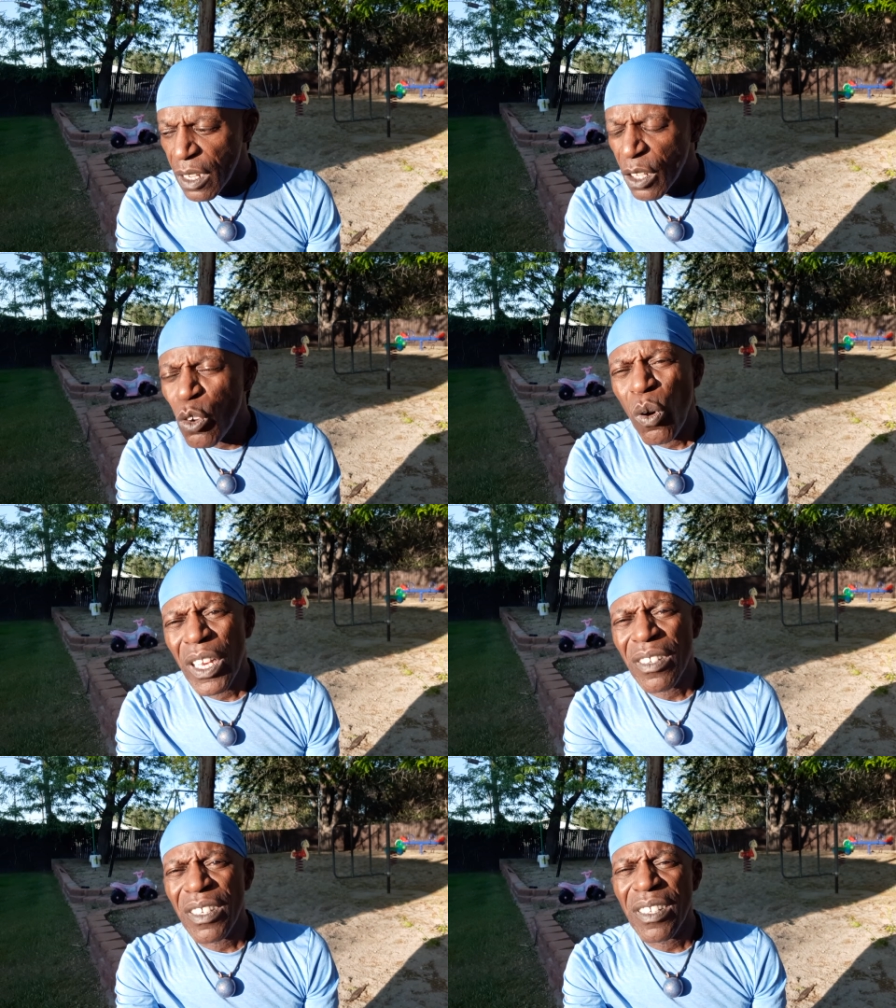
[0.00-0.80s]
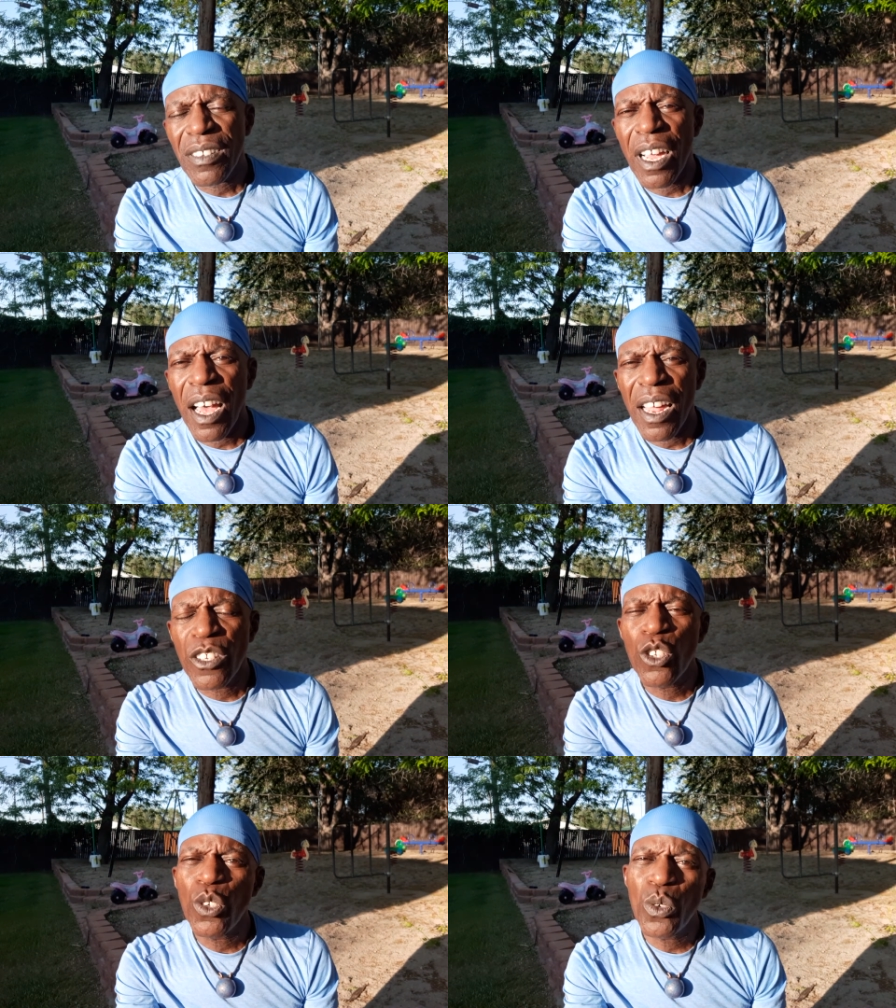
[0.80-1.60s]
The quanta is God.
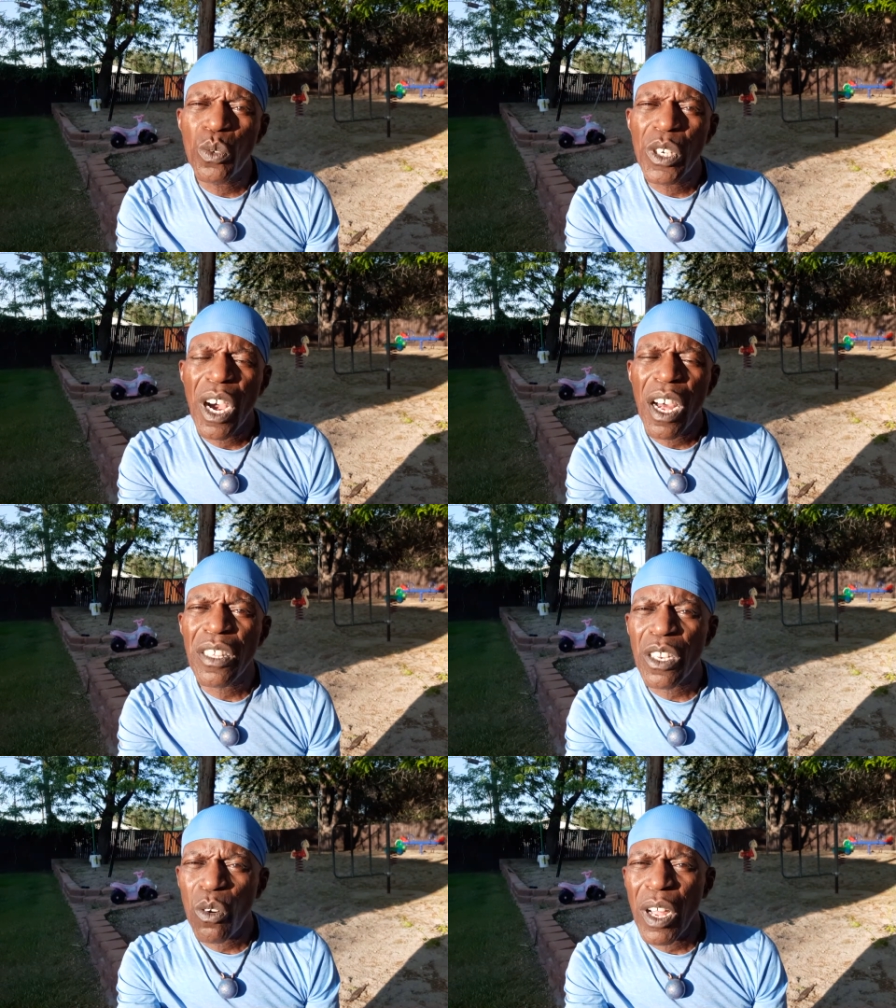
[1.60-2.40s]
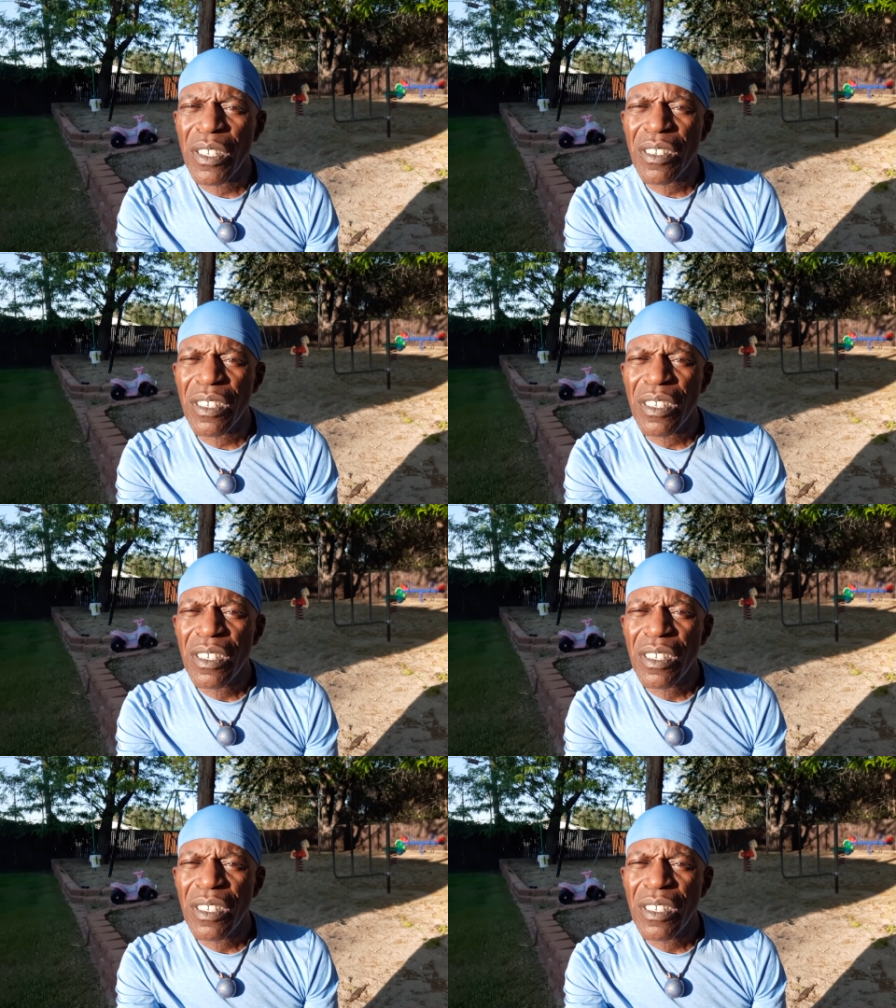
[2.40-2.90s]
You are the quanta.